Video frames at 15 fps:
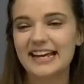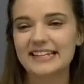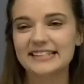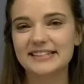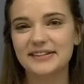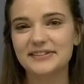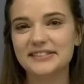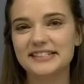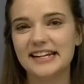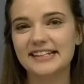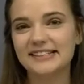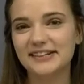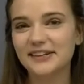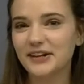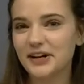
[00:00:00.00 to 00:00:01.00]
So snakes
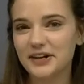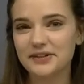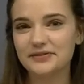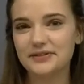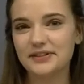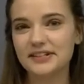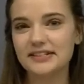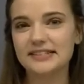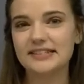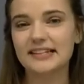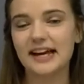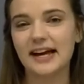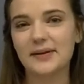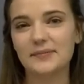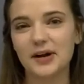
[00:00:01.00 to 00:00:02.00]
are carnivores.
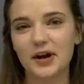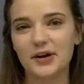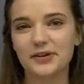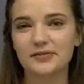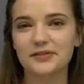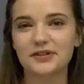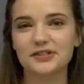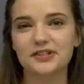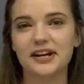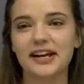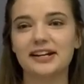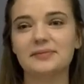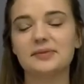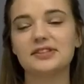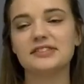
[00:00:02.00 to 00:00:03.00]
Carnivores are
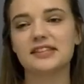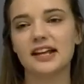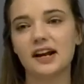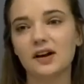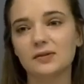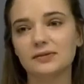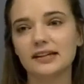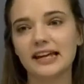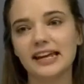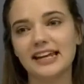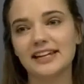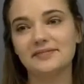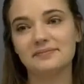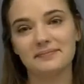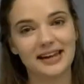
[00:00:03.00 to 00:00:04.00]
animals that only
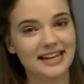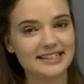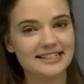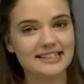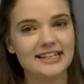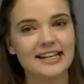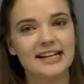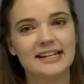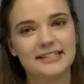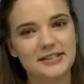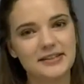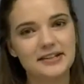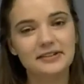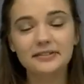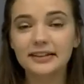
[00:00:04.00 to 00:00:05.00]
eat meat. So
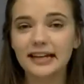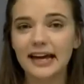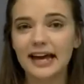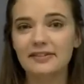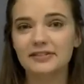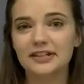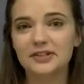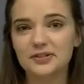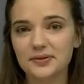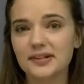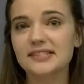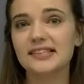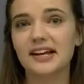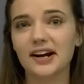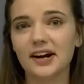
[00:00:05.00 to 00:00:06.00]
they don't really have any choice.
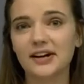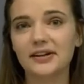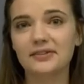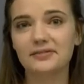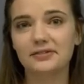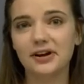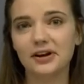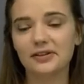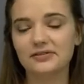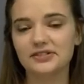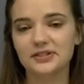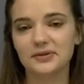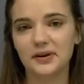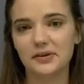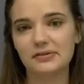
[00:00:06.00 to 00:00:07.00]
They are evolved
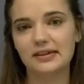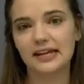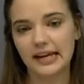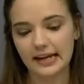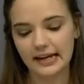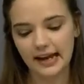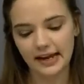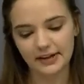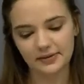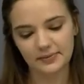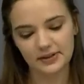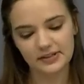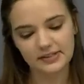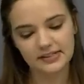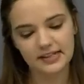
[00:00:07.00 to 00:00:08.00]
to only eat
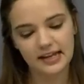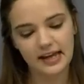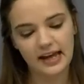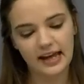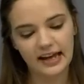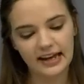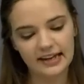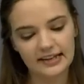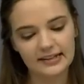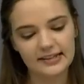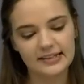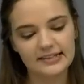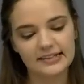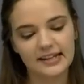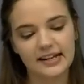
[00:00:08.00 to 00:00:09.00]
animals. And
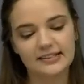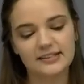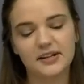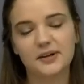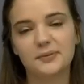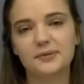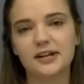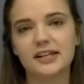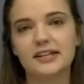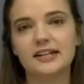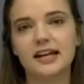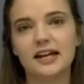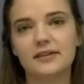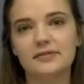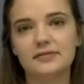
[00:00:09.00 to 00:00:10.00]
these guys are one
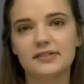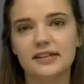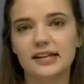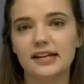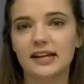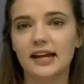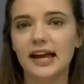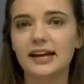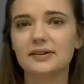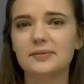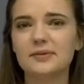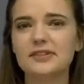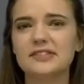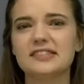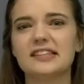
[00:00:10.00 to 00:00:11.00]
of the
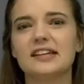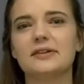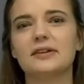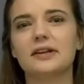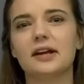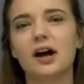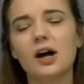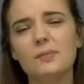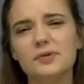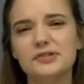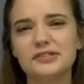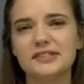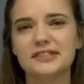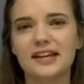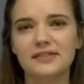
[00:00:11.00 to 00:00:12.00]
animals that
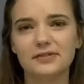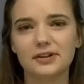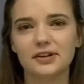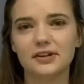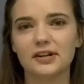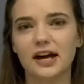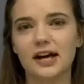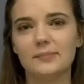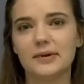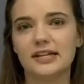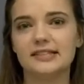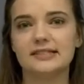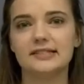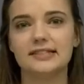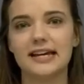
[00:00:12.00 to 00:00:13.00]
almost never
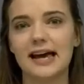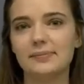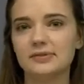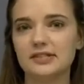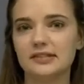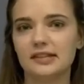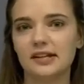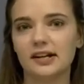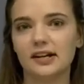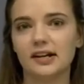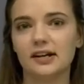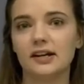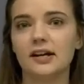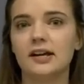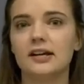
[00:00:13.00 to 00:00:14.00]
adapt
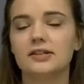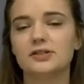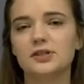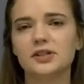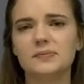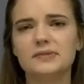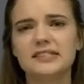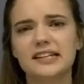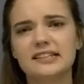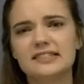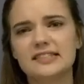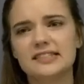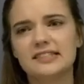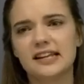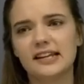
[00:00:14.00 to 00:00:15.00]
their
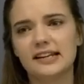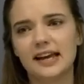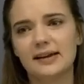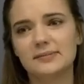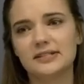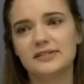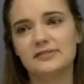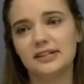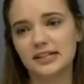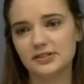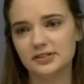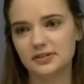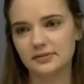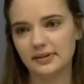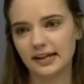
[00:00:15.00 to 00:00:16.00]
circumstances in captivity
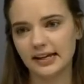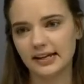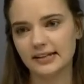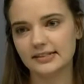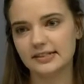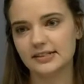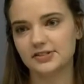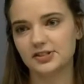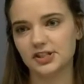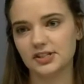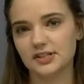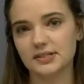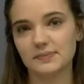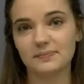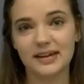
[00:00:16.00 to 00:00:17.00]
to eat
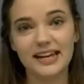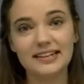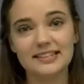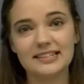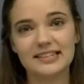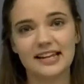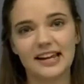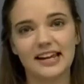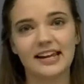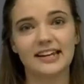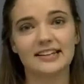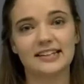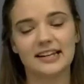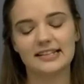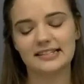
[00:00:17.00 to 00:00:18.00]
just meat. They
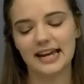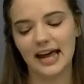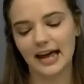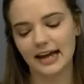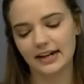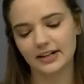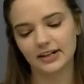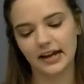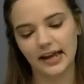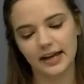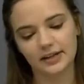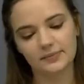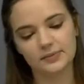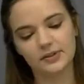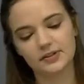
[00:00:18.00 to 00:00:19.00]
eat entire
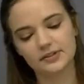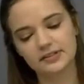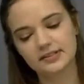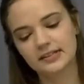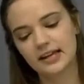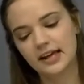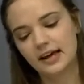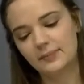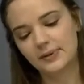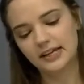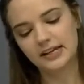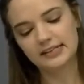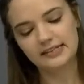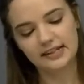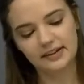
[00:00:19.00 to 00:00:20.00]
animals
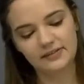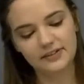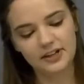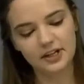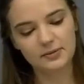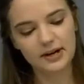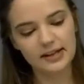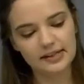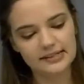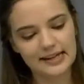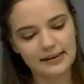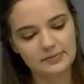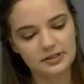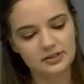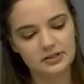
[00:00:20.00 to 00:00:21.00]
because they are very well
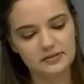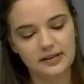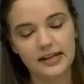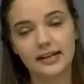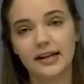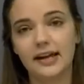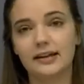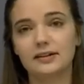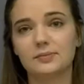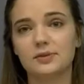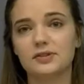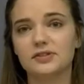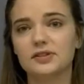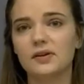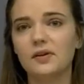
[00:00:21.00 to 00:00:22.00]
adapted to eat
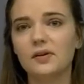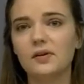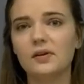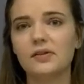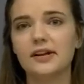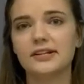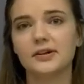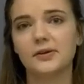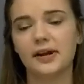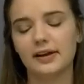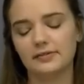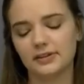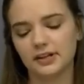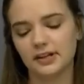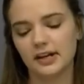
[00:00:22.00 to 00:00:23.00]
animals whole. They don't
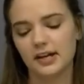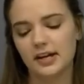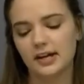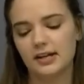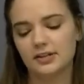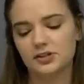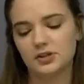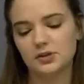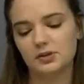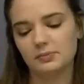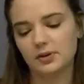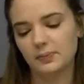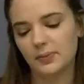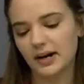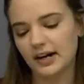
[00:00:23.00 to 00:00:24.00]
ever chew them
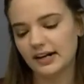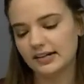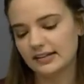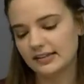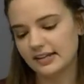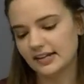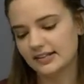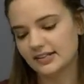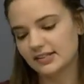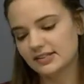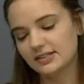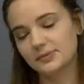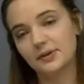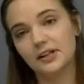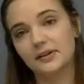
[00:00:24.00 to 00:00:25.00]
apart. They
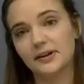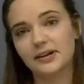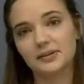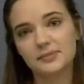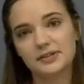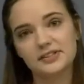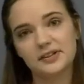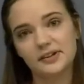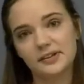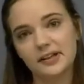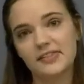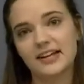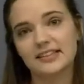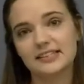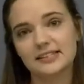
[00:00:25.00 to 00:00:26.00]
just swallow animals whole,
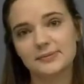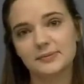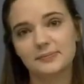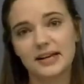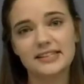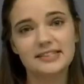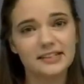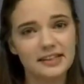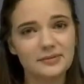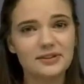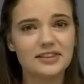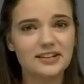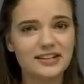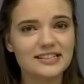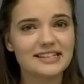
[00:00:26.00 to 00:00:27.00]
and that's basically
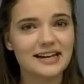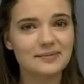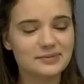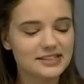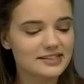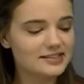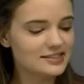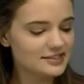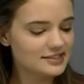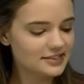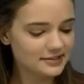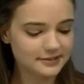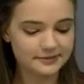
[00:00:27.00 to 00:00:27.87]
what they're adapted to do.